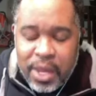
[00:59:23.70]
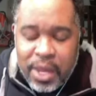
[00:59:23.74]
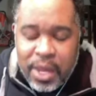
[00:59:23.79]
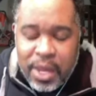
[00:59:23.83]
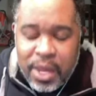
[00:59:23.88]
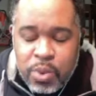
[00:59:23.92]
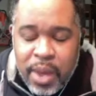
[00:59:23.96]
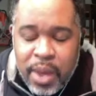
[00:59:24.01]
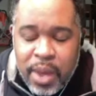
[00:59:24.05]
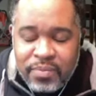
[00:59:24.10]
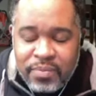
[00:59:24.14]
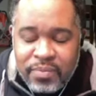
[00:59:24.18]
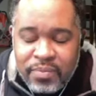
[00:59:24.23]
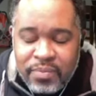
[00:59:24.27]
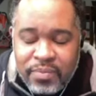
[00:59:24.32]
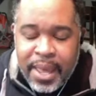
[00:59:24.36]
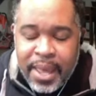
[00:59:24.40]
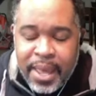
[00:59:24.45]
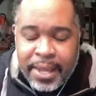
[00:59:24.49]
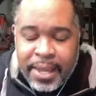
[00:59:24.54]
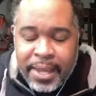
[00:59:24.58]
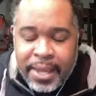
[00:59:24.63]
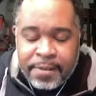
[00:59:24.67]
you have
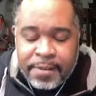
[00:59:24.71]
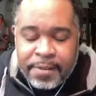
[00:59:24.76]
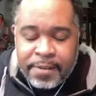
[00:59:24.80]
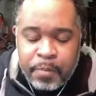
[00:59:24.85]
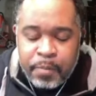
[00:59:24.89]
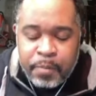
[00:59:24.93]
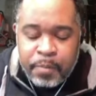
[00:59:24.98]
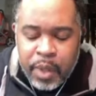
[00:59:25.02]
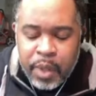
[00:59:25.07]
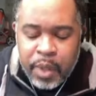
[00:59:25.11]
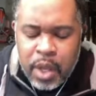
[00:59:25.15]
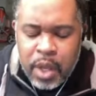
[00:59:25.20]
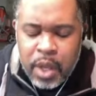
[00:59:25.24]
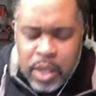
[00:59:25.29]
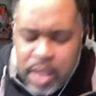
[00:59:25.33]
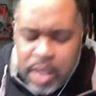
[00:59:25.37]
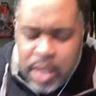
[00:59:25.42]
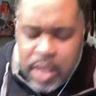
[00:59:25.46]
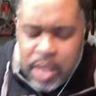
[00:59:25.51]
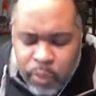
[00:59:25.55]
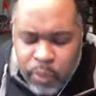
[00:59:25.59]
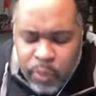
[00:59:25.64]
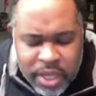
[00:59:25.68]
made.
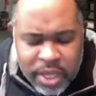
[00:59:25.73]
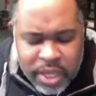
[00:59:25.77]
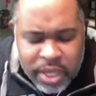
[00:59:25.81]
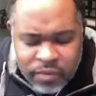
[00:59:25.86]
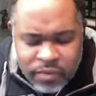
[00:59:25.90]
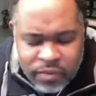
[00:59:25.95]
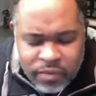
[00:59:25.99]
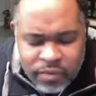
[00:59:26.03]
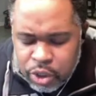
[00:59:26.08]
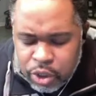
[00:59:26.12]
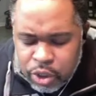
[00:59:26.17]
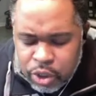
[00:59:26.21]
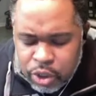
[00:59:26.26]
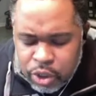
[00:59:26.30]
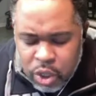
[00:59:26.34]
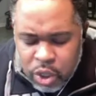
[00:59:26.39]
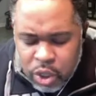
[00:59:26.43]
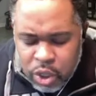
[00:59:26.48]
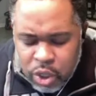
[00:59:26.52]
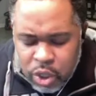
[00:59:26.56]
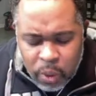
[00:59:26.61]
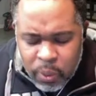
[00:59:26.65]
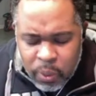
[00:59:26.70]
God, we give you
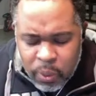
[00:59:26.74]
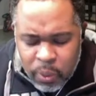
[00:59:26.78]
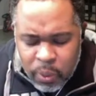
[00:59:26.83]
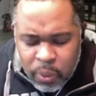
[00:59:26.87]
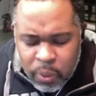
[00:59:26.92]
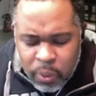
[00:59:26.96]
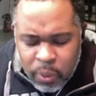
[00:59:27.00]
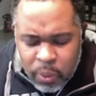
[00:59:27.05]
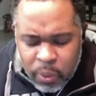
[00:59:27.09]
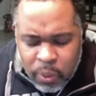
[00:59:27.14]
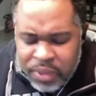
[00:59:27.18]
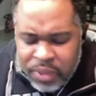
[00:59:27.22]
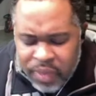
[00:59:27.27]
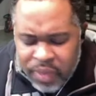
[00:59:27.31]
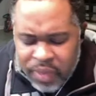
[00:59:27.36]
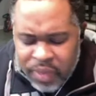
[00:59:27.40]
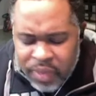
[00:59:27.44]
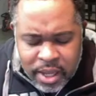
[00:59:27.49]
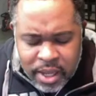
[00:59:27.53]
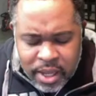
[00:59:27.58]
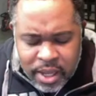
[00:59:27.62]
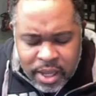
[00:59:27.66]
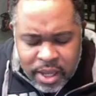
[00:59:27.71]
joy. We give we
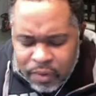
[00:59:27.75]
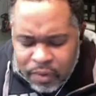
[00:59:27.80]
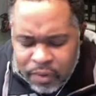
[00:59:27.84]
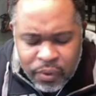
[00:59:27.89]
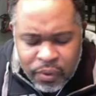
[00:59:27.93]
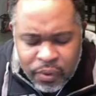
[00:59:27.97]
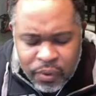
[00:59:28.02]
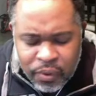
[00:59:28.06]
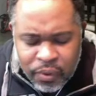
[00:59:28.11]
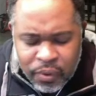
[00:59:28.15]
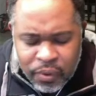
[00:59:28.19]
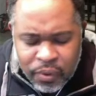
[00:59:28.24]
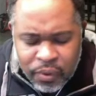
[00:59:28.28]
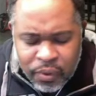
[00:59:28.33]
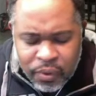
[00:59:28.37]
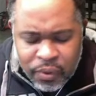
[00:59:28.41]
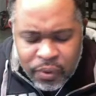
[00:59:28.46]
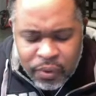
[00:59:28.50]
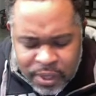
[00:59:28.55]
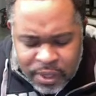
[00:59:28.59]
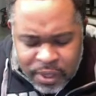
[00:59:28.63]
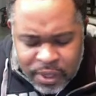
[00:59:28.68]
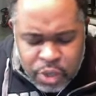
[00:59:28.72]
thank God for the joy
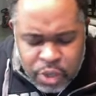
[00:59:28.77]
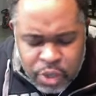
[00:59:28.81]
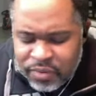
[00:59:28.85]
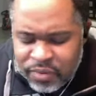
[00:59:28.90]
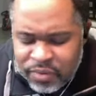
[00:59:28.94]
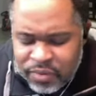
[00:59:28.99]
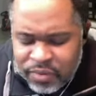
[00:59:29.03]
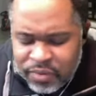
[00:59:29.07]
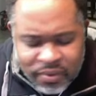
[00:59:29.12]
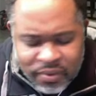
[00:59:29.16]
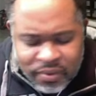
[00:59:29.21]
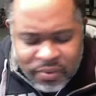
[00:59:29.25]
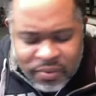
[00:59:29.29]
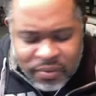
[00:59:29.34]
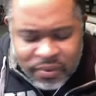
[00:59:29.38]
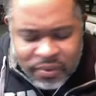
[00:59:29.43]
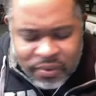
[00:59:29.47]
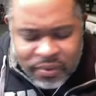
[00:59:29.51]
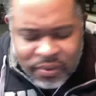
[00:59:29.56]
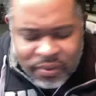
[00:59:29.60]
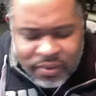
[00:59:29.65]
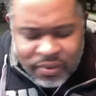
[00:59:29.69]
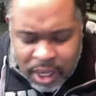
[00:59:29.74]
that you have given
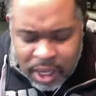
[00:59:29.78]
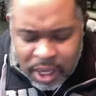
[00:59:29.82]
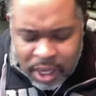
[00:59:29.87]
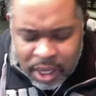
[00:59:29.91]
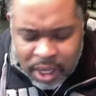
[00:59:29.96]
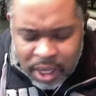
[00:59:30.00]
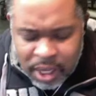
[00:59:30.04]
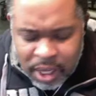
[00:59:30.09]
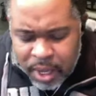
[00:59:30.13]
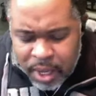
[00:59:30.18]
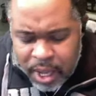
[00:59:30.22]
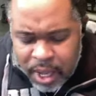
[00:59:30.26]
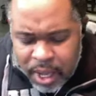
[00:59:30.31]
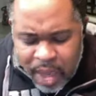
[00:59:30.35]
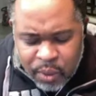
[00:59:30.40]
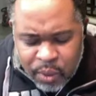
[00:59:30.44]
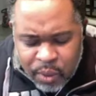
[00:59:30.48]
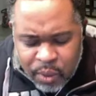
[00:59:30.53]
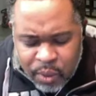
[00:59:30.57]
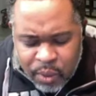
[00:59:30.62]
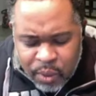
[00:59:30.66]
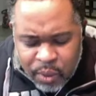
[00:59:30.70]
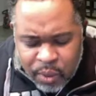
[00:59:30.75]
unto us,
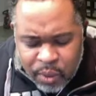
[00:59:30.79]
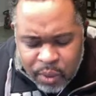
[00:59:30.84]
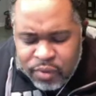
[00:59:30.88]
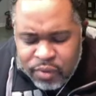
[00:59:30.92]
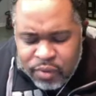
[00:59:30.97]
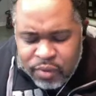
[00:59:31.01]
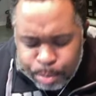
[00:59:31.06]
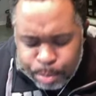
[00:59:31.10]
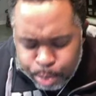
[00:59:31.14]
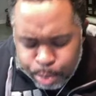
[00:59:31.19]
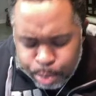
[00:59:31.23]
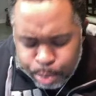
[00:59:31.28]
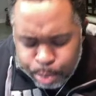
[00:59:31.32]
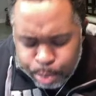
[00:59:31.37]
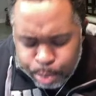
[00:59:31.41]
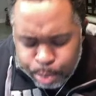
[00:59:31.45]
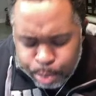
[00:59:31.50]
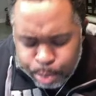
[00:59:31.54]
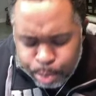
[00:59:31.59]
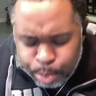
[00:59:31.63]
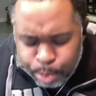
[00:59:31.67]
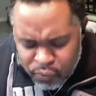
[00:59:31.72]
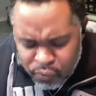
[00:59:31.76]
and we give you
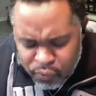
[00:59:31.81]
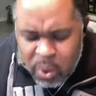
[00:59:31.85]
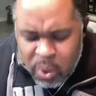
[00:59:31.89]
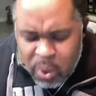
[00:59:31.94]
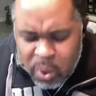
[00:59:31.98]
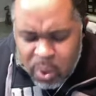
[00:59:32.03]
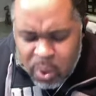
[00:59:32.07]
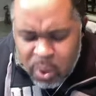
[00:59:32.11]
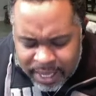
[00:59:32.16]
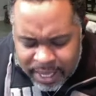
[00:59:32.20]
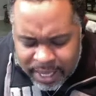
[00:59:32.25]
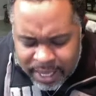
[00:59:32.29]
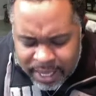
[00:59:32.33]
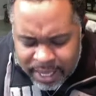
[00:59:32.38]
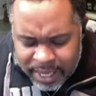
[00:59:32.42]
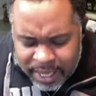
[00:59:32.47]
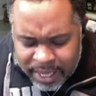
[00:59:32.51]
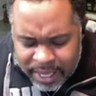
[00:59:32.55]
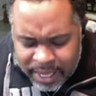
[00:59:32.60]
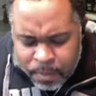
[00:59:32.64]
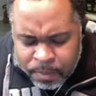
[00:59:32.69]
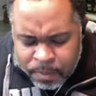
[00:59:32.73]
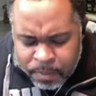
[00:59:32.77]
praise for it.
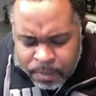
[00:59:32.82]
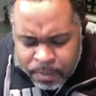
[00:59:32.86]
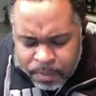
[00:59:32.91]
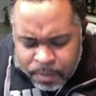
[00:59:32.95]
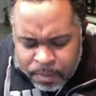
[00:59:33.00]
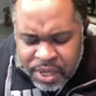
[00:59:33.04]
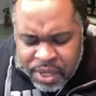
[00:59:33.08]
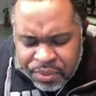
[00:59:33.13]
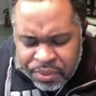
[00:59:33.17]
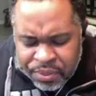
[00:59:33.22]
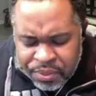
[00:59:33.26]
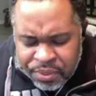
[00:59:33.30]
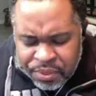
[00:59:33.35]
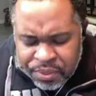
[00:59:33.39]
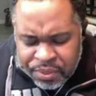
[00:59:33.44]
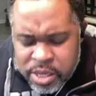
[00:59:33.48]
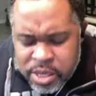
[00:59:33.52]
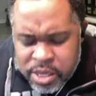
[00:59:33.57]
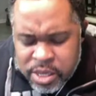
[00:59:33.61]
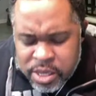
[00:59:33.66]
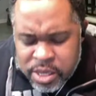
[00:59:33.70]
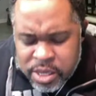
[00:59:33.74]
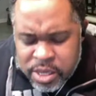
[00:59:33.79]
I want to thank
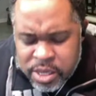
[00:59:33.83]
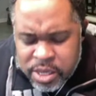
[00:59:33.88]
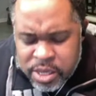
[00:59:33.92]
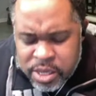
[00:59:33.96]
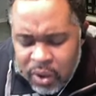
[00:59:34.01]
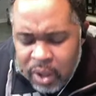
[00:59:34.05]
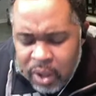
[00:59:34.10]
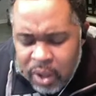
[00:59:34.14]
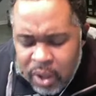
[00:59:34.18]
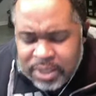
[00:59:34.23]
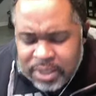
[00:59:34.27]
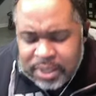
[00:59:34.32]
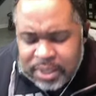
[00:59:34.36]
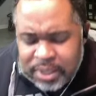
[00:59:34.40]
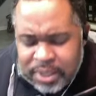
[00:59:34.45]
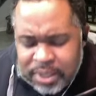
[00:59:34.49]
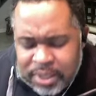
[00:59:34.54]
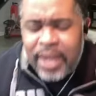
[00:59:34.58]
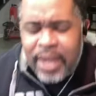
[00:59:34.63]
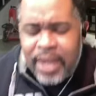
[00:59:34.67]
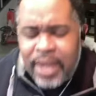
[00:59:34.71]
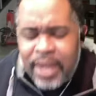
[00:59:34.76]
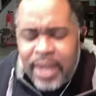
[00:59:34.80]
you first of all
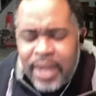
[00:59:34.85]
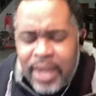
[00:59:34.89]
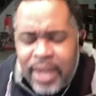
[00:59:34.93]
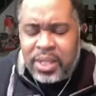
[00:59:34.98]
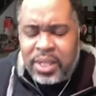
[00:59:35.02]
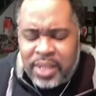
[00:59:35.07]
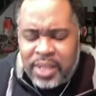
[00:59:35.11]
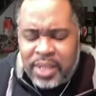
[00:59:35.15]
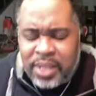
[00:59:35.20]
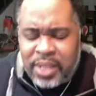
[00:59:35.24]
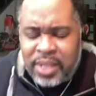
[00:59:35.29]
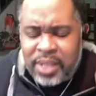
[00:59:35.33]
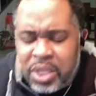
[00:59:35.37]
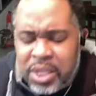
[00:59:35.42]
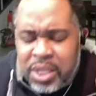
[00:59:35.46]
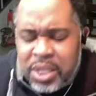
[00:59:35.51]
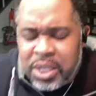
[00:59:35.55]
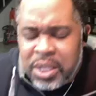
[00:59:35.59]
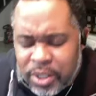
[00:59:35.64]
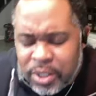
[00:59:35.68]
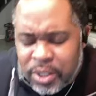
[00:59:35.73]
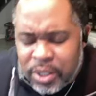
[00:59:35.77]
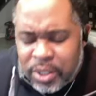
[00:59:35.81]
tonight for your son
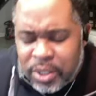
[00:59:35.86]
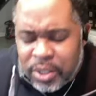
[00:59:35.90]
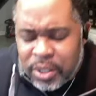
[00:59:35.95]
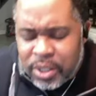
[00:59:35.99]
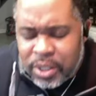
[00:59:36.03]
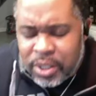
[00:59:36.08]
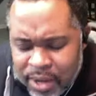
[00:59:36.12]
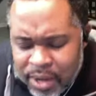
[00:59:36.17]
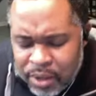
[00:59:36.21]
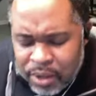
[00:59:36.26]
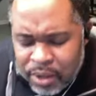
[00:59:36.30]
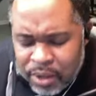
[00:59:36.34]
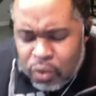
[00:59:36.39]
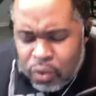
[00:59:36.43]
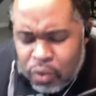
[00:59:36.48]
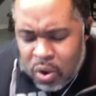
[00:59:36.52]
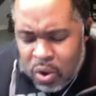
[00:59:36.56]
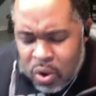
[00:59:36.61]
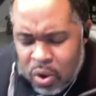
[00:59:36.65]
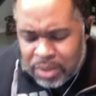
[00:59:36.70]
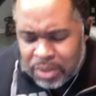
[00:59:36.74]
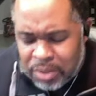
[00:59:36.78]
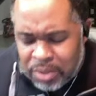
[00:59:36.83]
Jesus who died on the
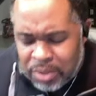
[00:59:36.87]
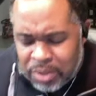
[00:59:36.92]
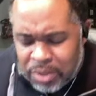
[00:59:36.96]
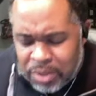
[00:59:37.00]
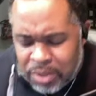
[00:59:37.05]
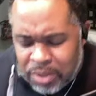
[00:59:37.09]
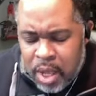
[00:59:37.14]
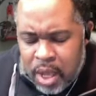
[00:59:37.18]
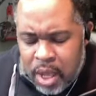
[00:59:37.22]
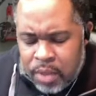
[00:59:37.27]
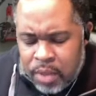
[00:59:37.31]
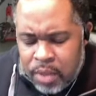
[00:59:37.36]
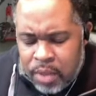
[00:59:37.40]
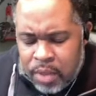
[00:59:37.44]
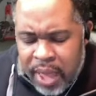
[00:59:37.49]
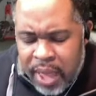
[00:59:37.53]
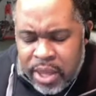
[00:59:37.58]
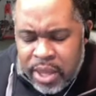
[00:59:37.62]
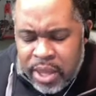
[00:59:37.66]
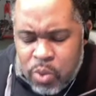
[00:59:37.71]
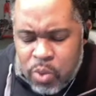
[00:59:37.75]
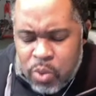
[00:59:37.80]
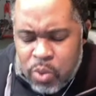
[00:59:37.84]
cross.
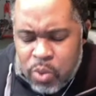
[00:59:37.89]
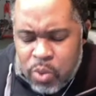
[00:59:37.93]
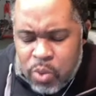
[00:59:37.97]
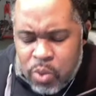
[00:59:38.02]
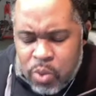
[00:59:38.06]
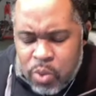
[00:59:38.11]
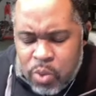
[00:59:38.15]
Thank you, O oh God, for